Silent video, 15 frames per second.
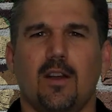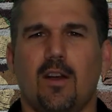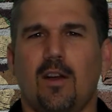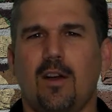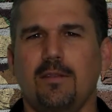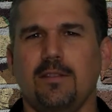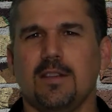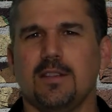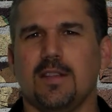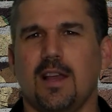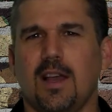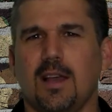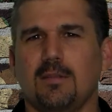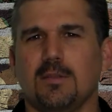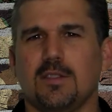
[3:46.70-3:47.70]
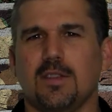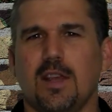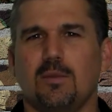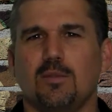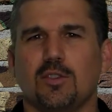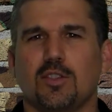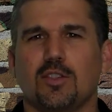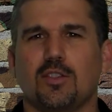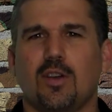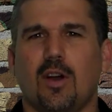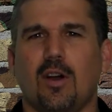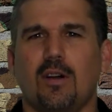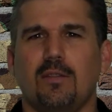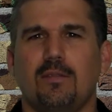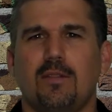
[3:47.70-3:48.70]
and oftentimes they will
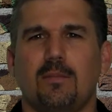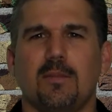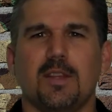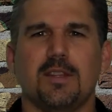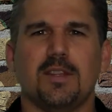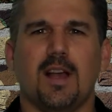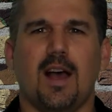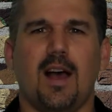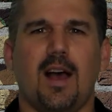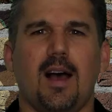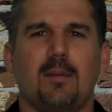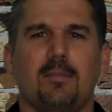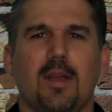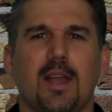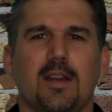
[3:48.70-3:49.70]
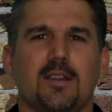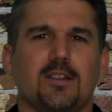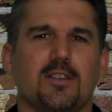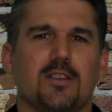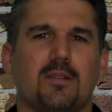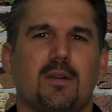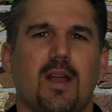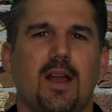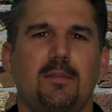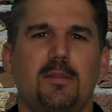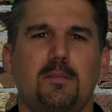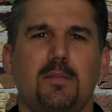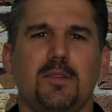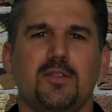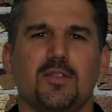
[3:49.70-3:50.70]
start from the top and
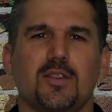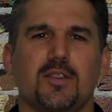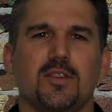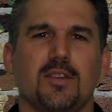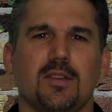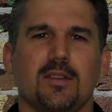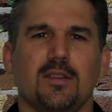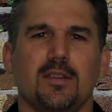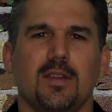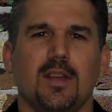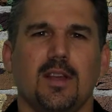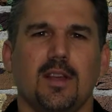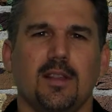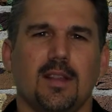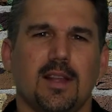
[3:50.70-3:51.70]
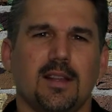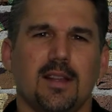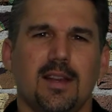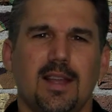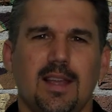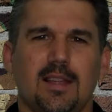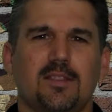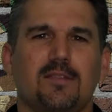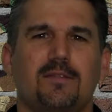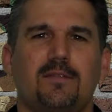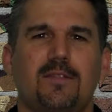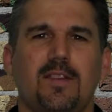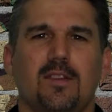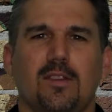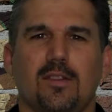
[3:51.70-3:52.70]
describe the position that needs
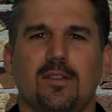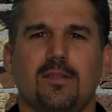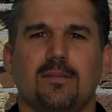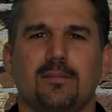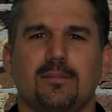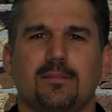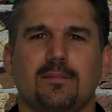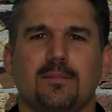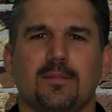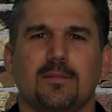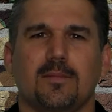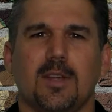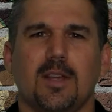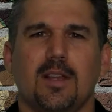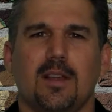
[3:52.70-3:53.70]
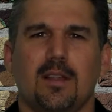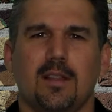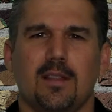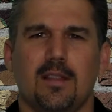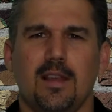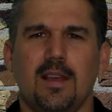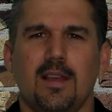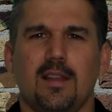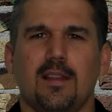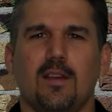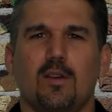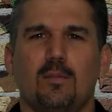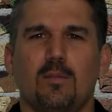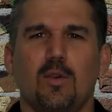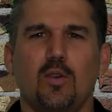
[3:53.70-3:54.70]
filled. Then
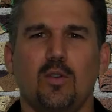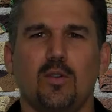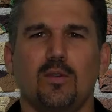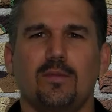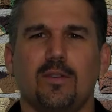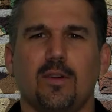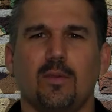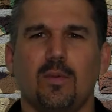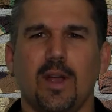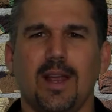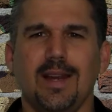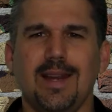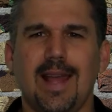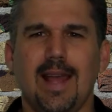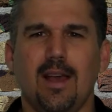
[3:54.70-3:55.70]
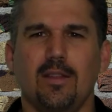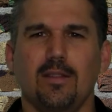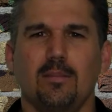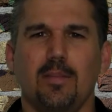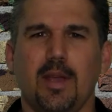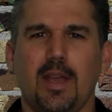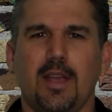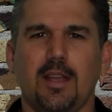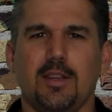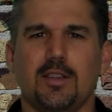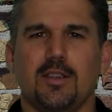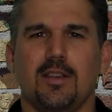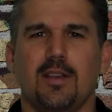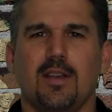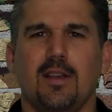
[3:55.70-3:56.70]
they'll move their way down the
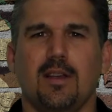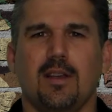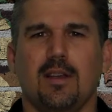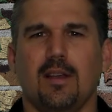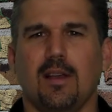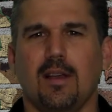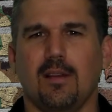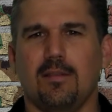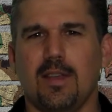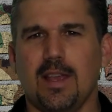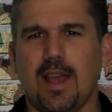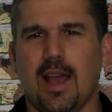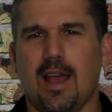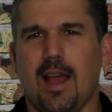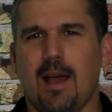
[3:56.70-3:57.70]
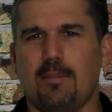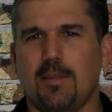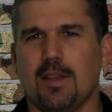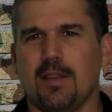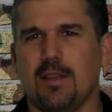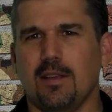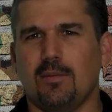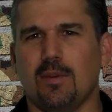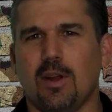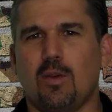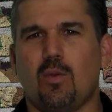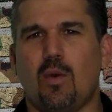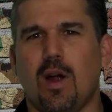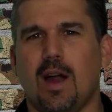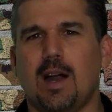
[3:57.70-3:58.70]
page of the applicant
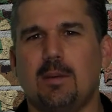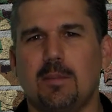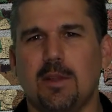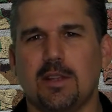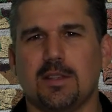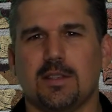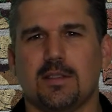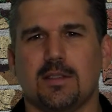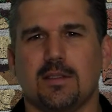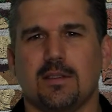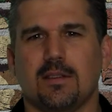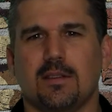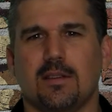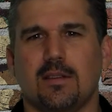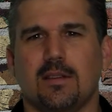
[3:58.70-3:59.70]
requirements.